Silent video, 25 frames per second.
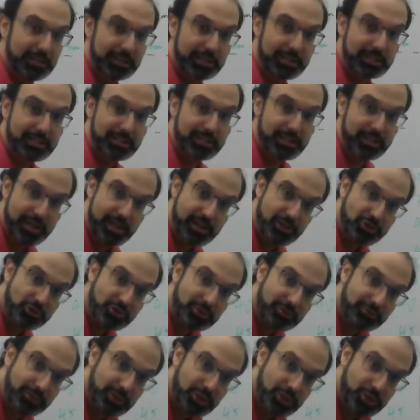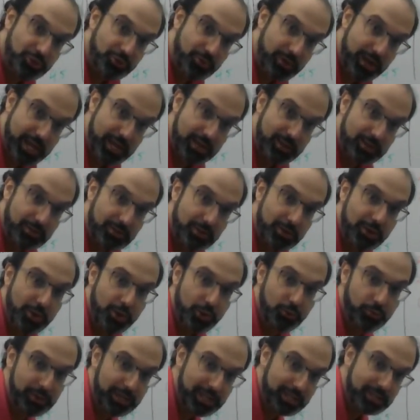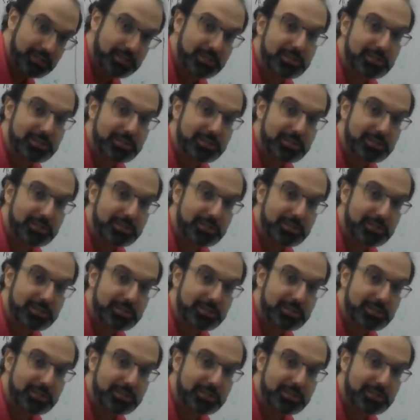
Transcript: indication of the trend. We can